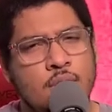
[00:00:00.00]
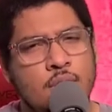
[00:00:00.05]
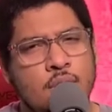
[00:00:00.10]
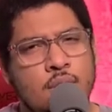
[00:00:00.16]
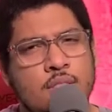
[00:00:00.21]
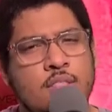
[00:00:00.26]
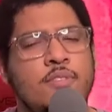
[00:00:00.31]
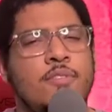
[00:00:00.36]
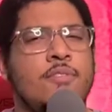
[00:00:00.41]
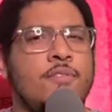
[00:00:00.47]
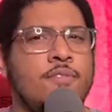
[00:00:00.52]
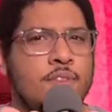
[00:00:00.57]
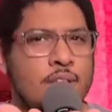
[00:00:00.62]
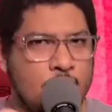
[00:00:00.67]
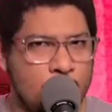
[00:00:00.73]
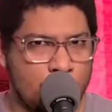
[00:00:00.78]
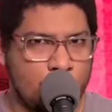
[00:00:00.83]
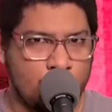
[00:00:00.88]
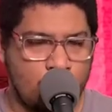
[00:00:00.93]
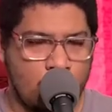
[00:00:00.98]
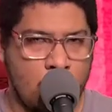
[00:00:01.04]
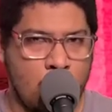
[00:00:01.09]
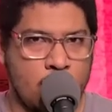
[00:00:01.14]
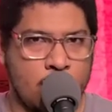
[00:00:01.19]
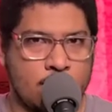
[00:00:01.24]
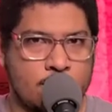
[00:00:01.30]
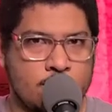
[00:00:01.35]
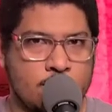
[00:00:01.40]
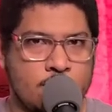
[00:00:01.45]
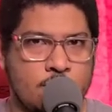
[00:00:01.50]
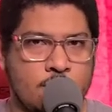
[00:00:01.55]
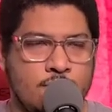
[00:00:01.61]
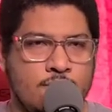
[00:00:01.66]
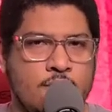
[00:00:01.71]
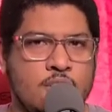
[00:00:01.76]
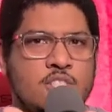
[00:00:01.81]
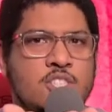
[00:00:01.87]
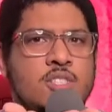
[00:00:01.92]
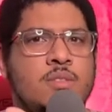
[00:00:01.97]
the finished product,
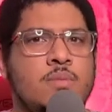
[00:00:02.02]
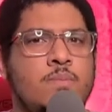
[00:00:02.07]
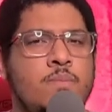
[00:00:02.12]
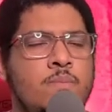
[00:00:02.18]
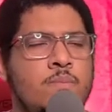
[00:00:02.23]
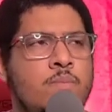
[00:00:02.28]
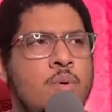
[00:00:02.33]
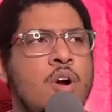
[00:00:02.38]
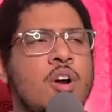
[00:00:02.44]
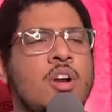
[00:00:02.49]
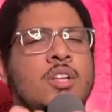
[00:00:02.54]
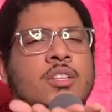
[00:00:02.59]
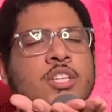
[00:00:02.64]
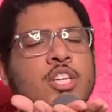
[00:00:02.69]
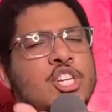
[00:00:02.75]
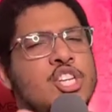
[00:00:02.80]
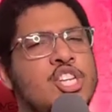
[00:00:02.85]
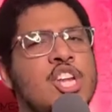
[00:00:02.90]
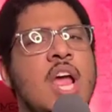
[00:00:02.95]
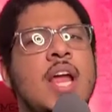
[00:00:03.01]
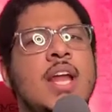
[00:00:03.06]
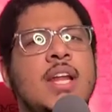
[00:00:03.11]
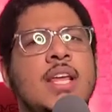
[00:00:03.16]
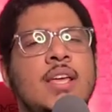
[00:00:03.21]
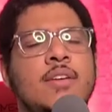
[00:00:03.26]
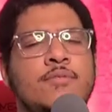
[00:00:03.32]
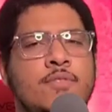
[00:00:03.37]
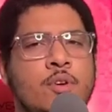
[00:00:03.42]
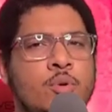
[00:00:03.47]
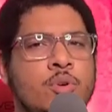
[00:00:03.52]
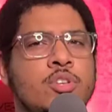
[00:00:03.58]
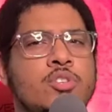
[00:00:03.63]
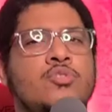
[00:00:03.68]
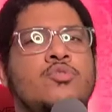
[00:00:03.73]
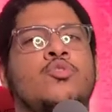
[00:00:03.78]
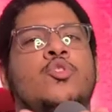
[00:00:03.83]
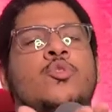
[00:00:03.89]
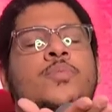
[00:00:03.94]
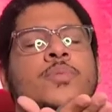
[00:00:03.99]
the sparkly, shiny,
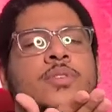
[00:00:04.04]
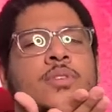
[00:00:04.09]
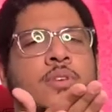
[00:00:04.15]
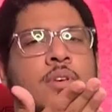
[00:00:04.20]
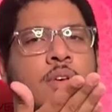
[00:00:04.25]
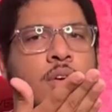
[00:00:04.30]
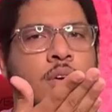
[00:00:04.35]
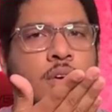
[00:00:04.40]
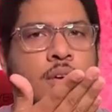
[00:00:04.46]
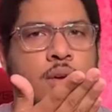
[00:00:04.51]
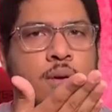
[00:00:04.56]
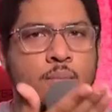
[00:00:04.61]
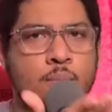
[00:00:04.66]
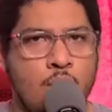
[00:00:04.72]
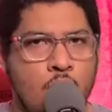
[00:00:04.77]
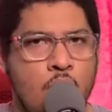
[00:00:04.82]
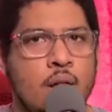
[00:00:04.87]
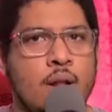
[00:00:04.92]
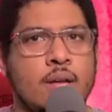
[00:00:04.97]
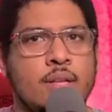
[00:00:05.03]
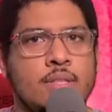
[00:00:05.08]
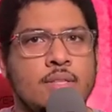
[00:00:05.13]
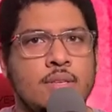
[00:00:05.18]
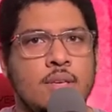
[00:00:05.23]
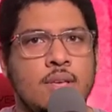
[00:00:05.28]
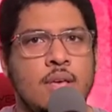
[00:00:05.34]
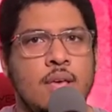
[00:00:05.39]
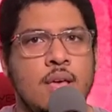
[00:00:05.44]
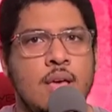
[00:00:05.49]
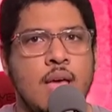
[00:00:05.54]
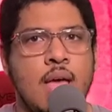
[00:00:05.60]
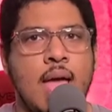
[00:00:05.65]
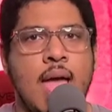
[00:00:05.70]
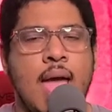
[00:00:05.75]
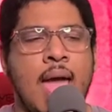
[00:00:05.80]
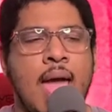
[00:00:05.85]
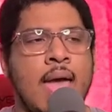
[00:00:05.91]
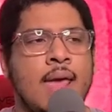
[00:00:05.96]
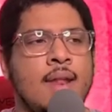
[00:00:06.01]
focus-grouped product,
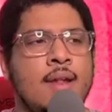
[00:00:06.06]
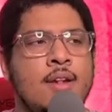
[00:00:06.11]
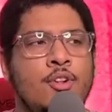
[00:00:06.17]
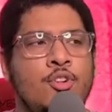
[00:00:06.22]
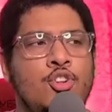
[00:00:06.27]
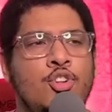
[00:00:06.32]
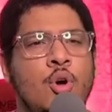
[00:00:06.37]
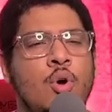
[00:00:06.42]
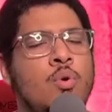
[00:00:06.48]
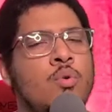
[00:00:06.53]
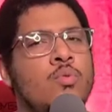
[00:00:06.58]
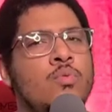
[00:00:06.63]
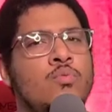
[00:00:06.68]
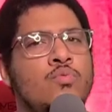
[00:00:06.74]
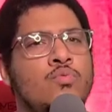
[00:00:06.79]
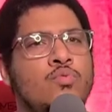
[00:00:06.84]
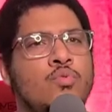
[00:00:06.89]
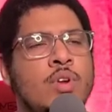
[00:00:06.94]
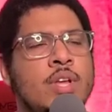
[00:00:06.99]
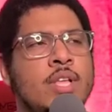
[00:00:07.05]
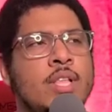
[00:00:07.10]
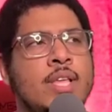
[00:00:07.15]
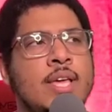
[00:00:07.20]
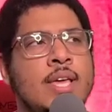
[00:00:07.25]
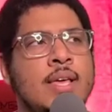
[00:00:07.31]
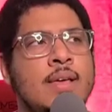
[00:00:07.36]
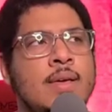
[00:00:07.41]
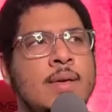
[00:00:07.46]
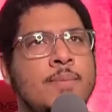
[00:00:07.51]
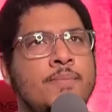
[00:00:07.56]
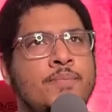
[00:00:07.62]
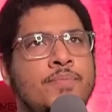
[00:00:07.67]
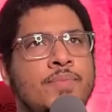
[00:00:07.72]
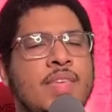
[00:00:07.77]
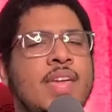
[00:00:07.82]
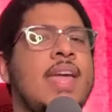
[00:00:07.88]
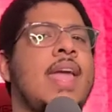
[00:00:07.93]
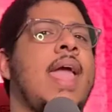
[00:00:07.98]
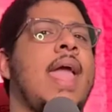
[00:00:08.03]
and don't really
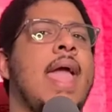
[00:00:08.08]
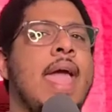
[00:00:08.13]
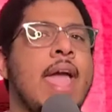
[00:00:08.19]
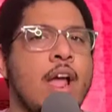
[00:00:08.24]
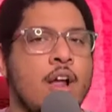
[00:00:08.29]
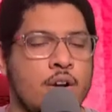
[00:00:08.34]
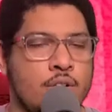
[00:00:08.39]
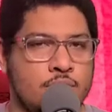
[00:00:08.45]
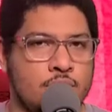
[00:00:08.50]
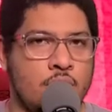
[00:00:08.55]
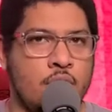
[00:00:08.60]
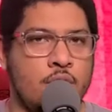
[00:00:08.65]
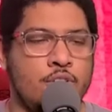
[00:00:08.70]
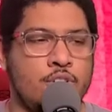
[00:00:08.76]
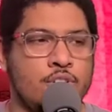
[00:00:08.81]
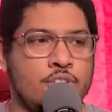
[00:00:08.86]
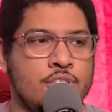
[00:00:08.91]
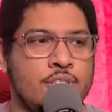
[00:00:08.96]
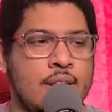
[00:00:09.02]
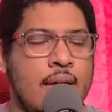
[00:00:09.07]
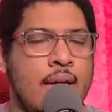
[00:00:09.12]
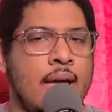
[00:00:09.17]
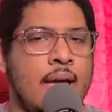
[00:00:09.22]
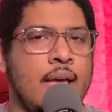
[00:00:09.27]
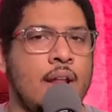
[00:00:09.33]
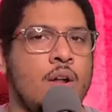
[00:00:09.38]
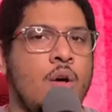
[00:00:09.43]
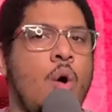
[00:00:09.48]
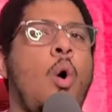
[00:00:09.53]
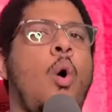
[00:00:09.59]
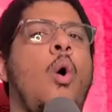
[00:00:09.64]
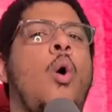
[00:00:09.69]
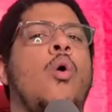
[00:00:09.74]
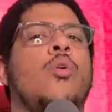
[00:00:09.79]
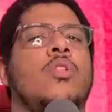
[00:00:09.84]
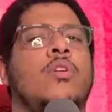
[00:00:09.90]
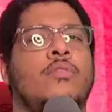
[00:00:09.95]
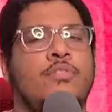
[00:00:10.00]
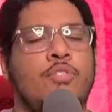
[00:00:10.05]
care to understand
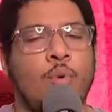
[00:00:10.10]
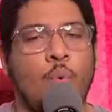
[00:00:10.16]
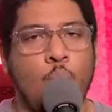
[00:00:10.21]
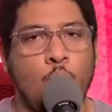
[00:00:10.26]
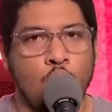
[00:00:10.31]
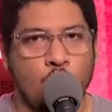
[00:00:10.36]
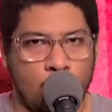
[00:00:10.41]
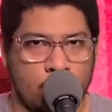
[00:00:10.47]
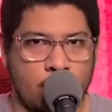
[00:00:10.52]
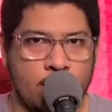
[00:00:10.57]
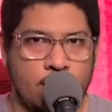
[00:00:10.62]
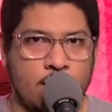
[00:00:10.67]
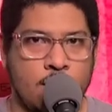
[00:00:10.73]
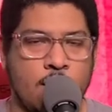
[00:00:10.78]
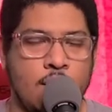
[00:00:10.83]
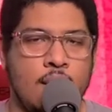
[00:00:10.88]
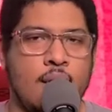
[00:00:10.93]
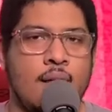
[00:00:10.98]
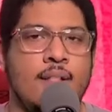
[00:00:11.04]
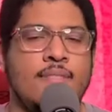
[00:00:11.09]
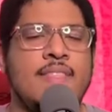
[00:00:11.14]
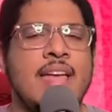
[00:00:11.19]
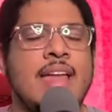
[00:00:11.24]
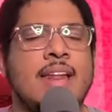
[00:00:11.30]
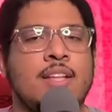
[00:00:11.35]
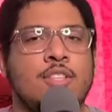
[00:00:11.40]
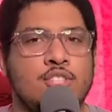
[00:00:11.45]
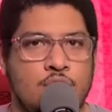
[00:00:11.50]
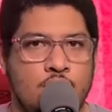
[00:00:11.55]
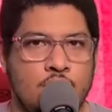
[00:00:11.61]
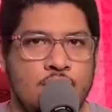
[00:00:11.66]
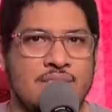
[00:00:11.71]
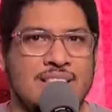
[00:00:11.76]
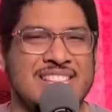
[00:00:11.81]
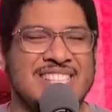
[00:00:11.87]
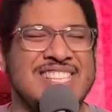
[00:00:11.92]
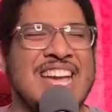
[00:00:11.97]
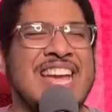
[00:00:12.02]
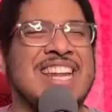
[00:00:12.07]
all of the work that it took, the
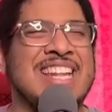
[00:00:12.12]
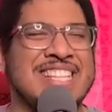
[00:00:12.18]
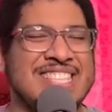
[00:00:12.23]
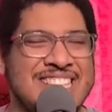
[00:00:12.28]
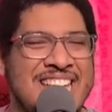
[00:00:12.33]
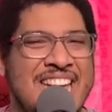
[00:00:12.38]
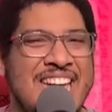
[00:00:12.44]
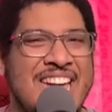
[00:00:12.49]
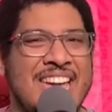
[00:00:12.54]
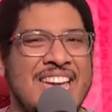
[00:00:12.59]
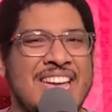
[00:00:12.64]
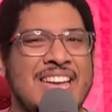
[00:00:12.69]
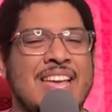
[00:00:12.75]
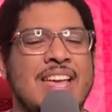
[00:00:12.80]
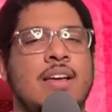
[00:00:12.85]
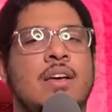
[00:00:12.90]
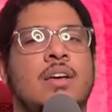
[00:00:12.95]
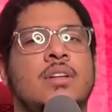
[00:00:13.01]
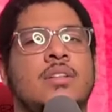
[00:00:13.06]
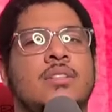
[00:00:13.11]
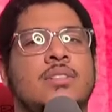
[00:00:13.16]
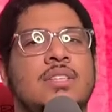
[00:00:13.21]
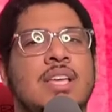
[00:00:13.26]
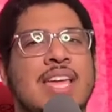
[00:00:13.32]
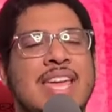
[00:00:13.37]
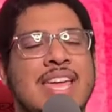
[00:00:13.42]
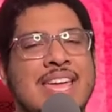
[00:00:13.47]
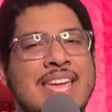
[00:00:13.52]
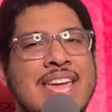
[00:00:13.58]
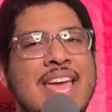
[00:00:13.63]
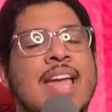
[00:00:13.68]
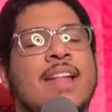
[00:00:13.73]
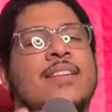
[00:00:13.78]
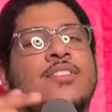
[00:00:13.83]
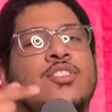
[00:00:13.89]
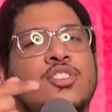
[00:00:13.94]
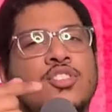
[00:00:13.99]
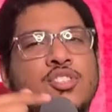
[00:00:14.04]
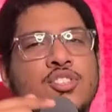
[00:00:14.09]
day-to-day, to get
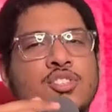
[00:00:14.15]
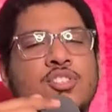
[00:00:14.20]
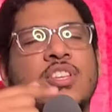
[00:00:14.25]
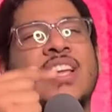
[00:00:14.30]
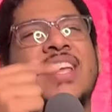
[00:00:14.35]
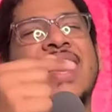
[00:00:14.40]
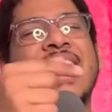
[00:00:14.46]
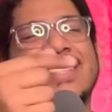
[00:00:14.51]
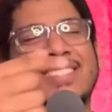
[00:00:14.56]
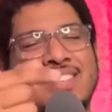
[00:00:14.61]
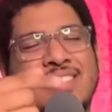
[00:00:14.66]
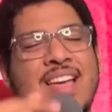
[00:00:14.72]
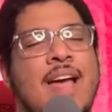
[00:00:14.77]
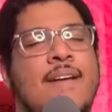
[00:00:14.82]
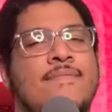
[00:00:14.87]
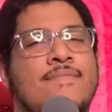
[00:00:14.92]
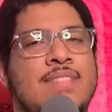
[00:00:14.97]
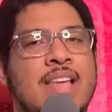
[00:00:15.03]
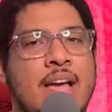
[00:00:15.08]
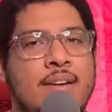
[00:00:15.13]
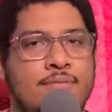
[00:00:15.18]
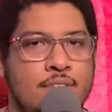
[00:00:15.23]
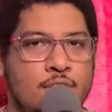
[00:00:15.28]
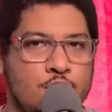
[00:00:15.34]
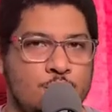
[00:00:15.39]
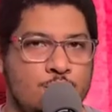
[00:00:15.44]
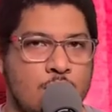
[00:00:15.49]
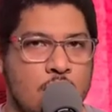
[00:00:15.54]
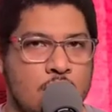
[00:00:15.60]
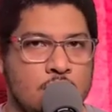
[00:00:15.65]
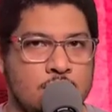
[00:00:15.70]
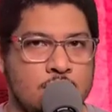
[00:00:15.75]
to, to get to that, that finished product.